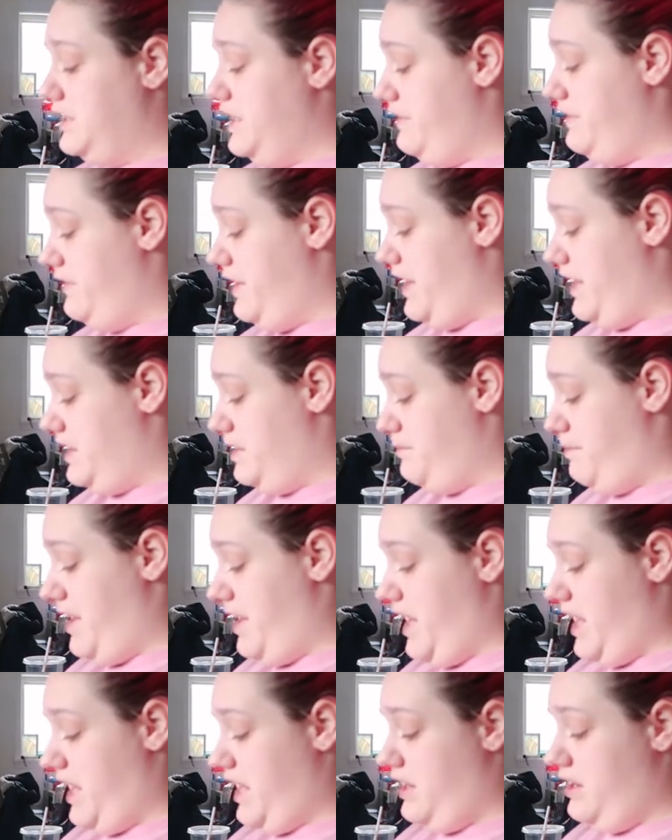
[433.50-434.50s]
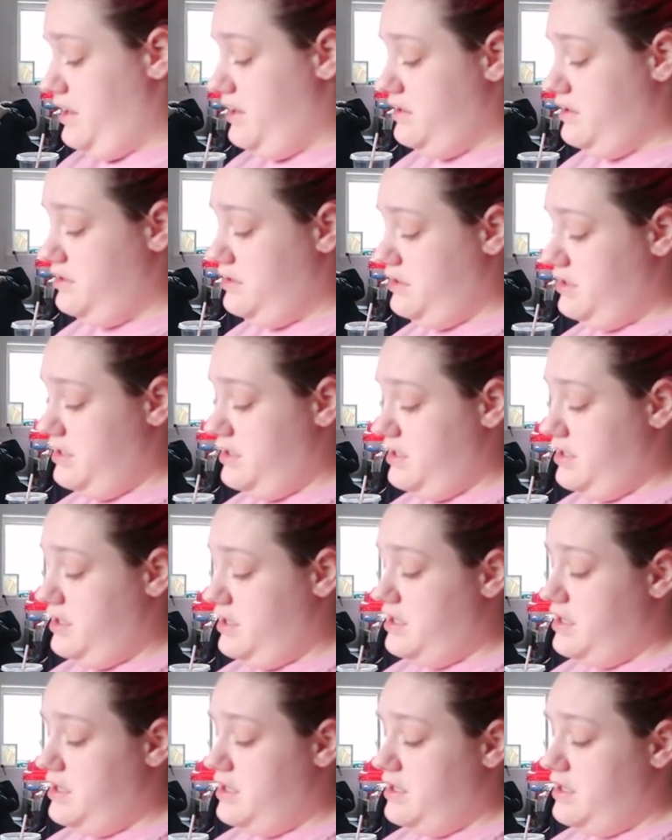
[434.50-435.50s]
alleviate the pain.
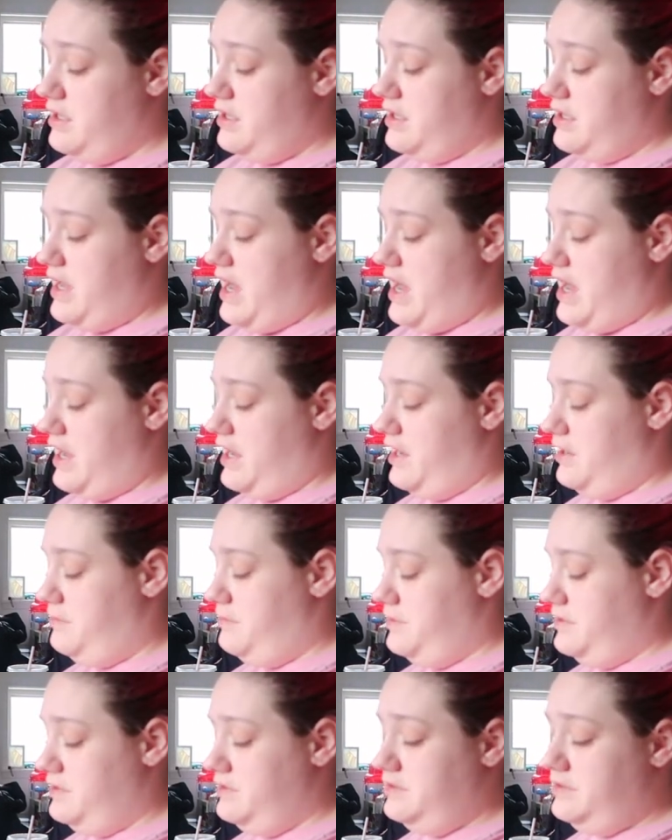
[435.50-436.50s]
Um,